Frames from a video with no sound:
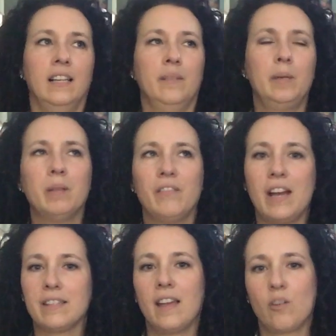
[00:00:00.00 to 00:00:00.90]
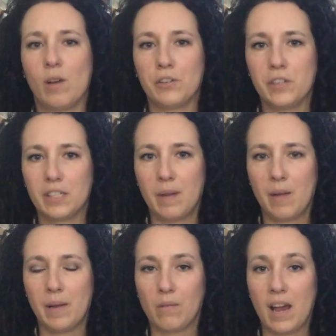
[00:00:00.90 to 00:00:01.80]
People have asked a lot of questions
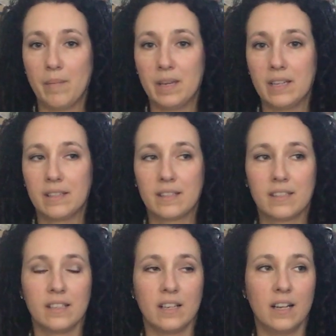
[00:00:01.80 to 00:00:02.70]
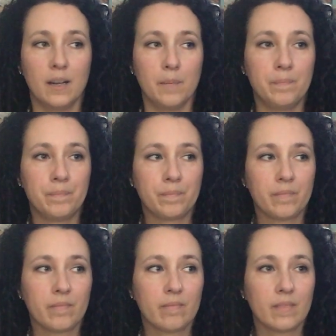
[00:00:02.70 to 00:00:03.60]
about my rabbits, and
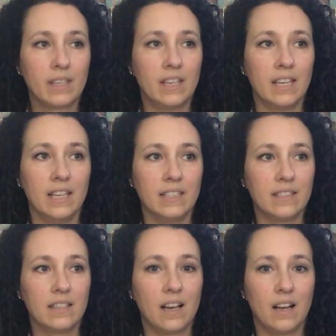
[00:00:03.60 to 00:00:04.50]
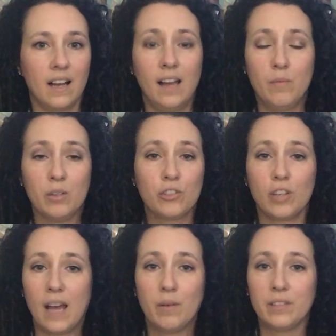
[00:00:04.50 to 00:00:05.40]
I
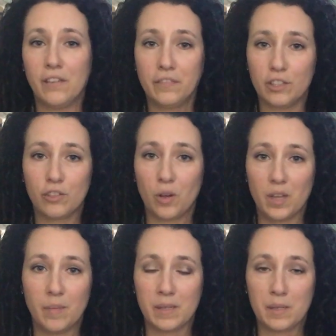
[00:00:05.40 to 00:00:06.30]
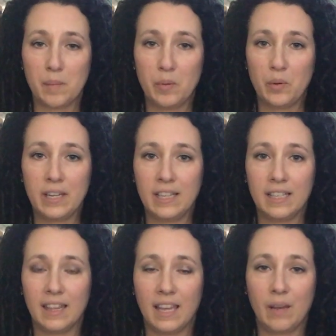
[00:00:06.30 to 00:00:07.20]
will definitely show them at some
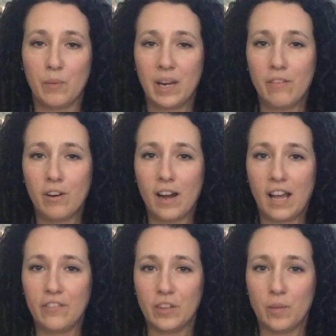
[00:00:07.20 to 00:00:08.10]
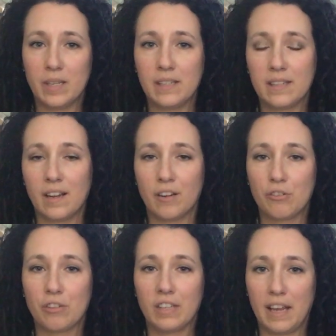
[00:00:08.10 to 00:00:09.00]
point. Whenever I film this, they are
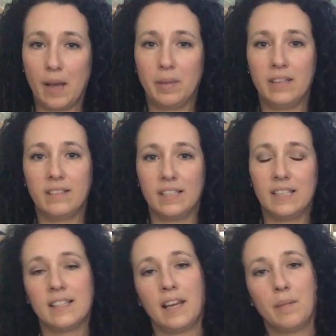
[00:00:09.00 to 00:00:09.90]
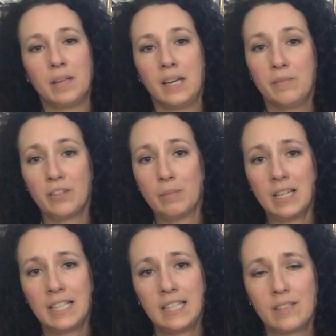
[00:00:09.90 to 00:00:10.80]
usually napping. It is nap time for
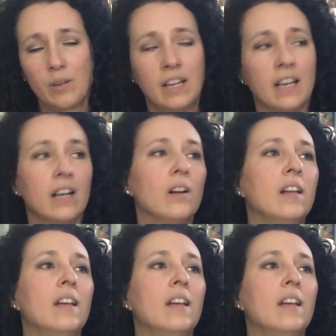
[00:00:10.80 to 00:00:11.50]
bunnies right now.